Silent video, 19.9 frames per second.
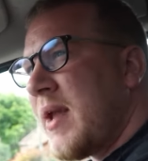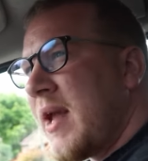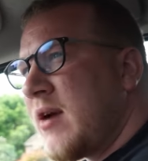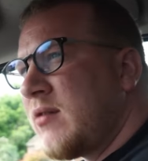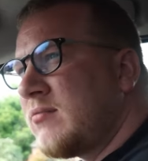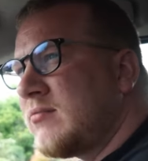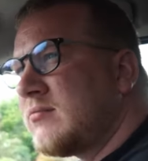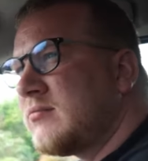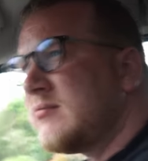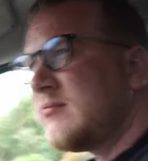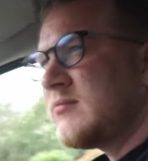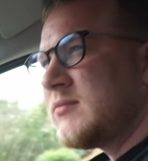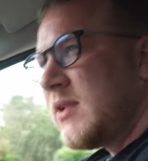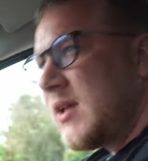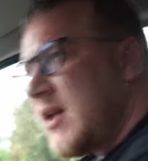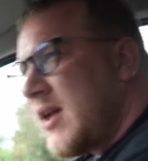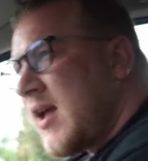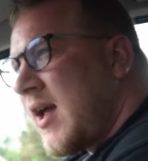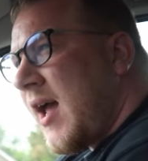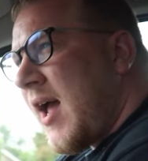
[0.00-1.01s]
me out.
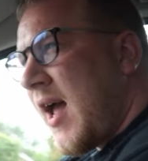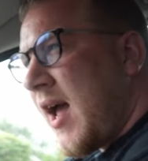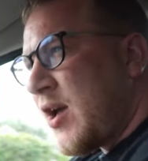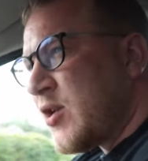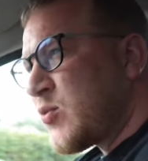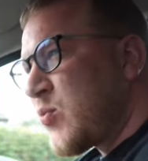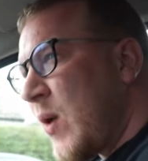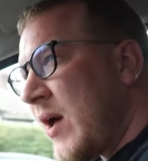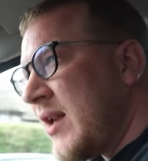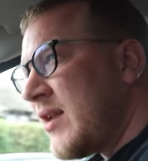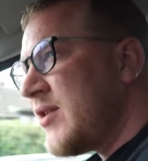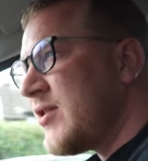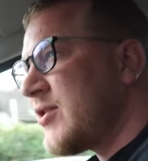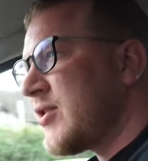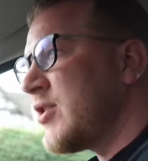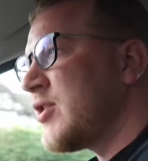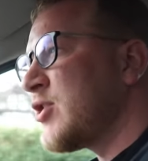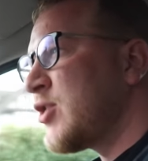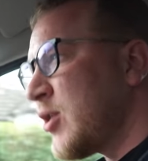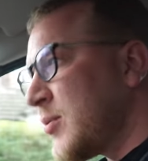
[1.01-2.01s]
As well
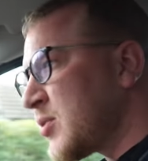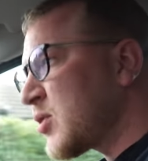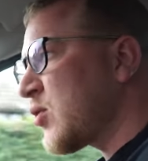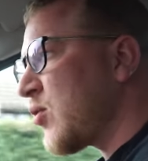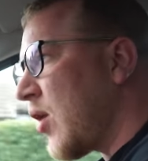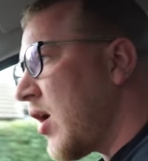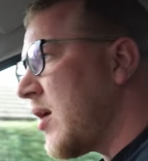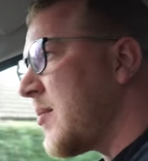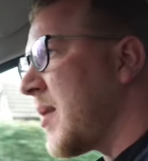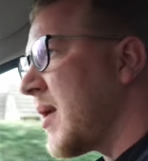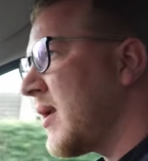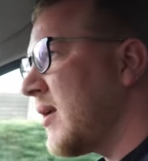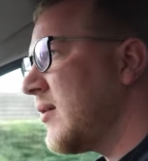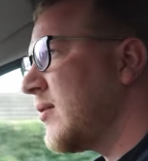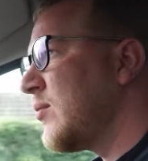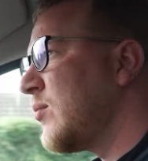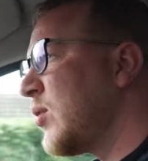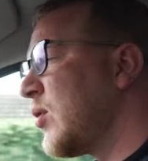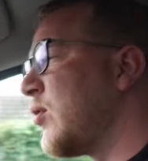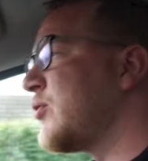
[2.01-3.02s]
as subscribing
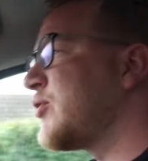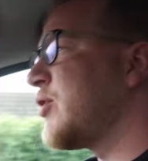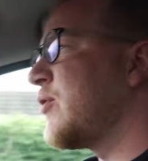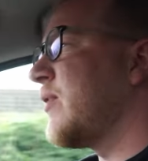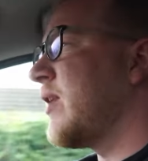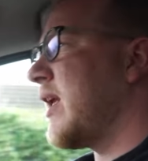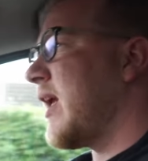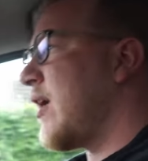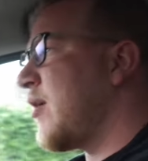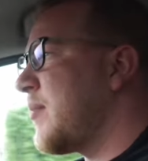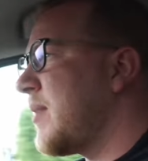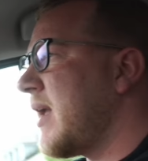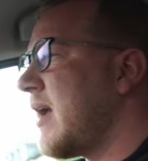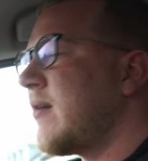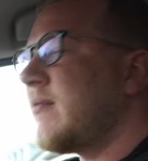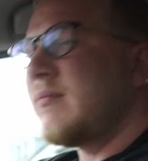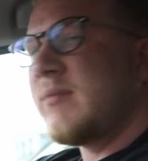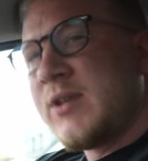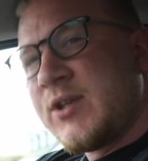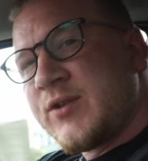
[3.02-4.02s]
will also really help me
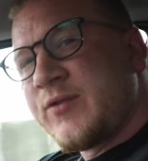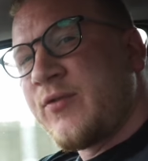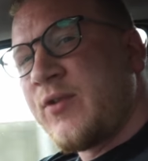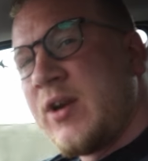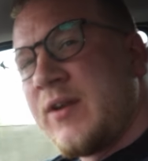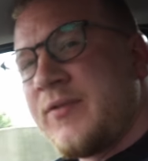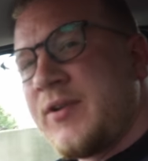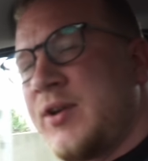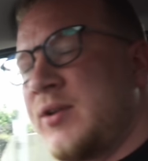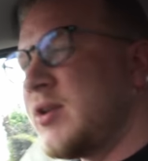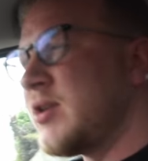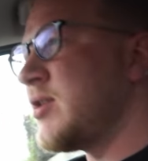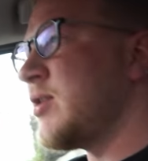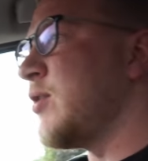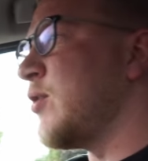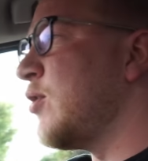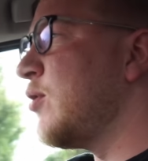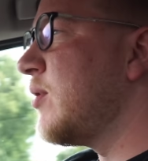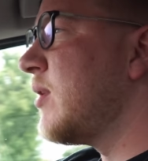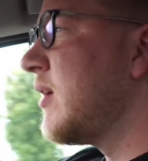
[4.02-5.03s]
out. It's free for you to
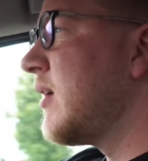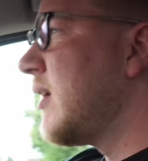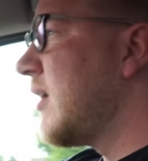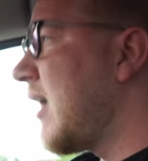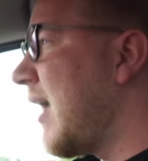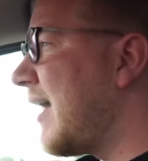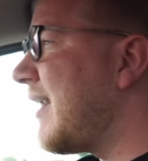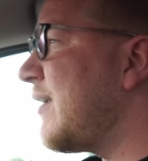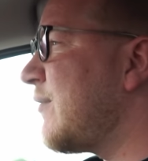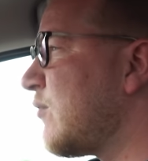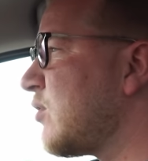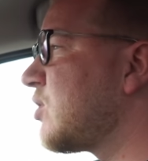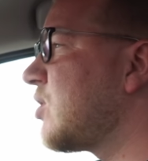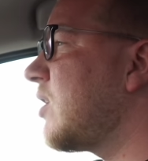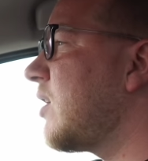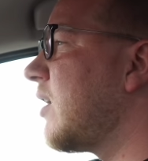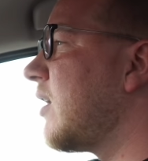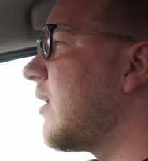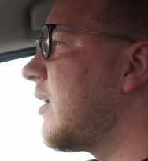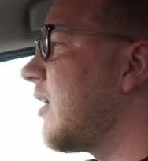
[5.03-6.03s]
do. And in
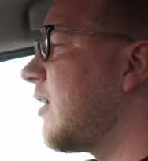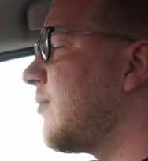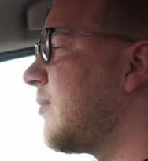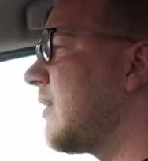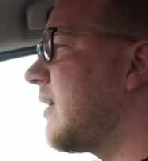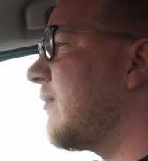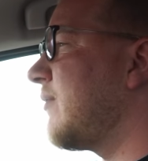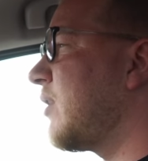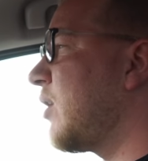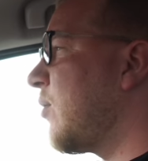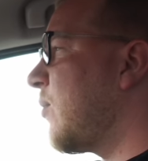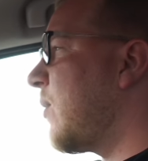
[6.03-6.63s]
return, I am giving